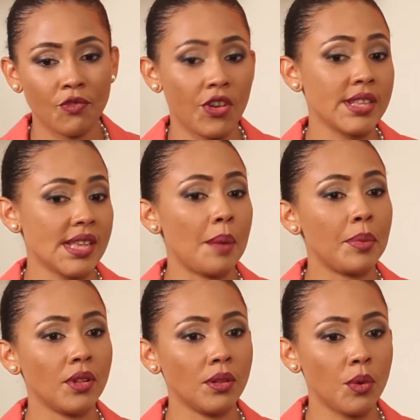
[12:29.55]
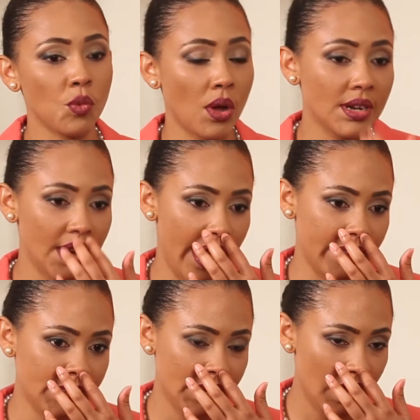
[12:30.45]
for example, with one
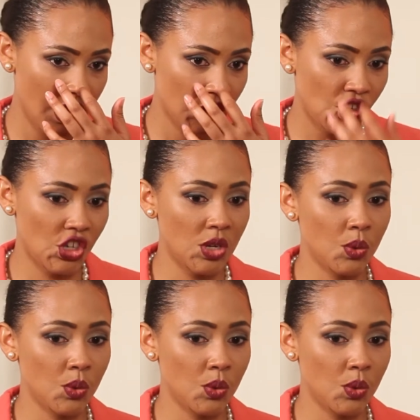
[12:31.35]
client, she